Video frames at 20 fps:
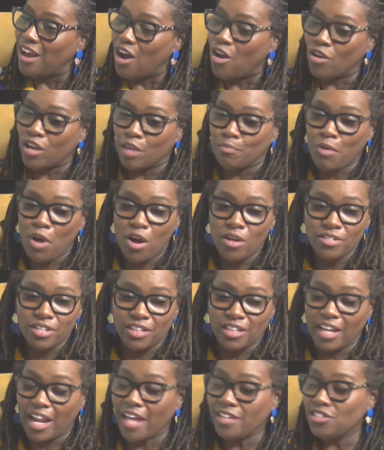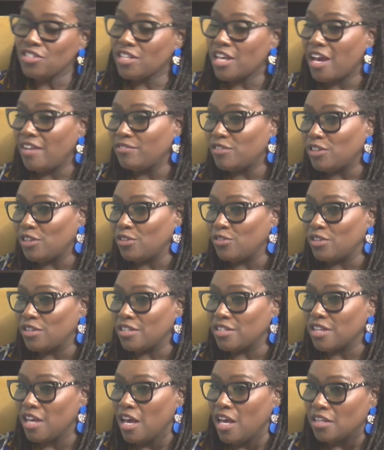Okay, pause on that. I just have to know
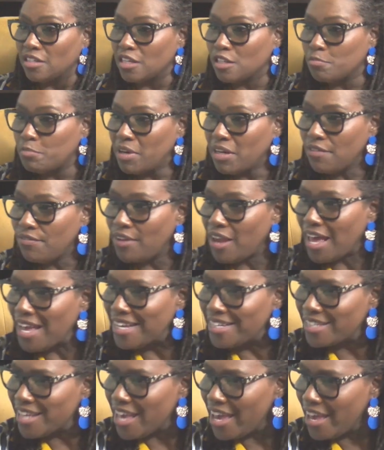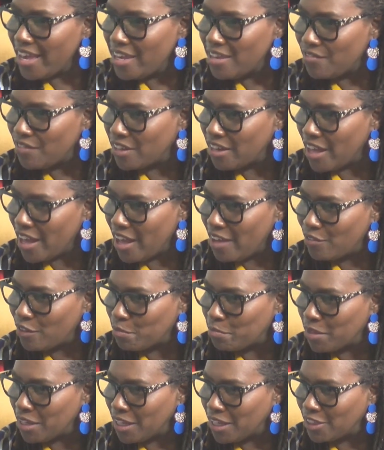this. Does Butterflies Haven have a
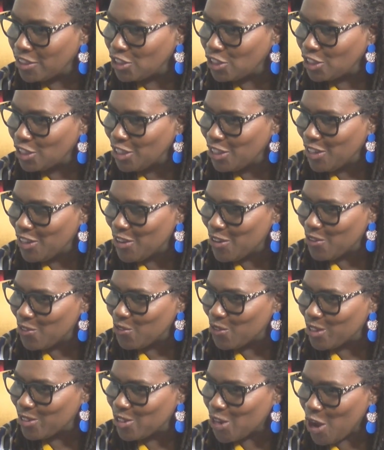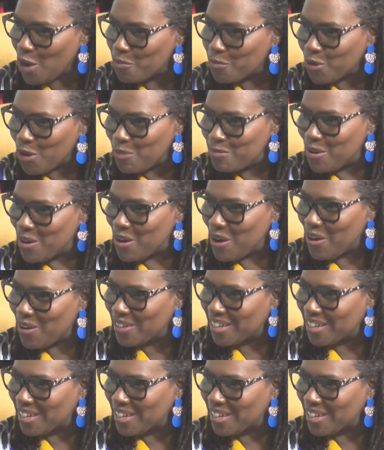bench with y'all promo on